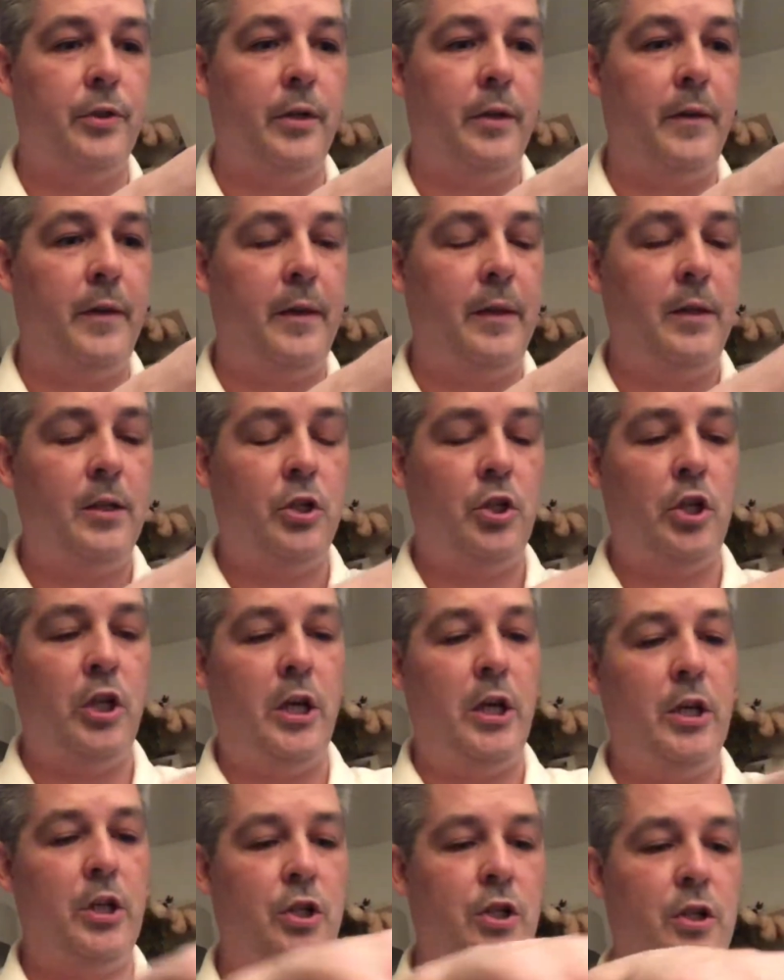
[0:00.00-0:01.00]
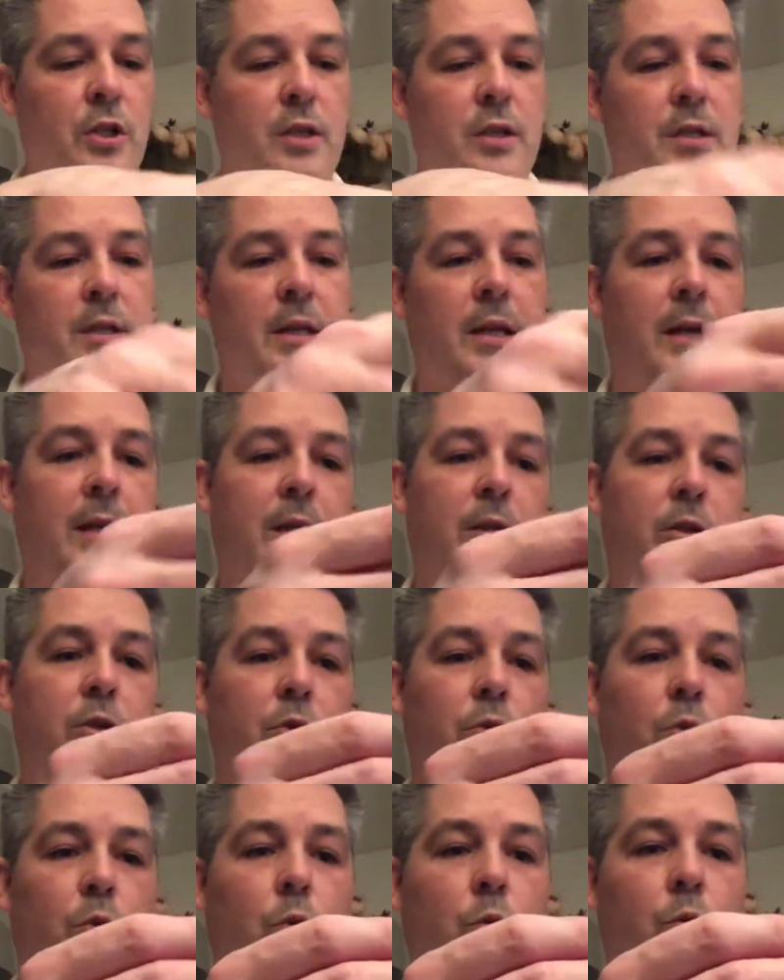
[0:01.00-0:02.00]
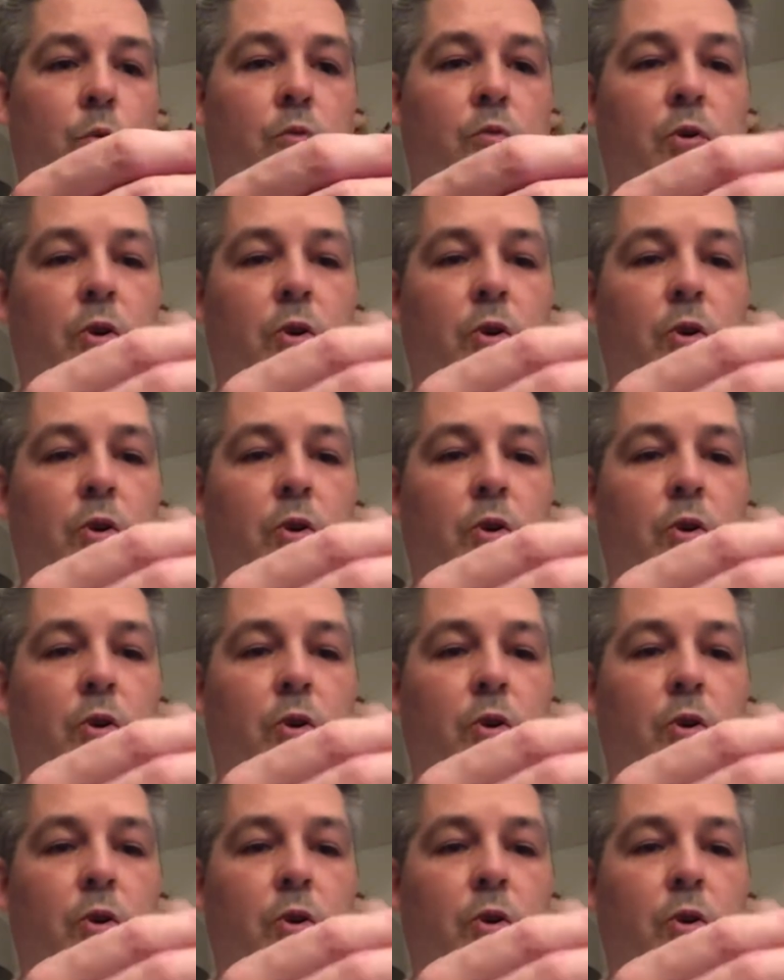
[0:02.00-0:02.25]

and then they changed the design. So we've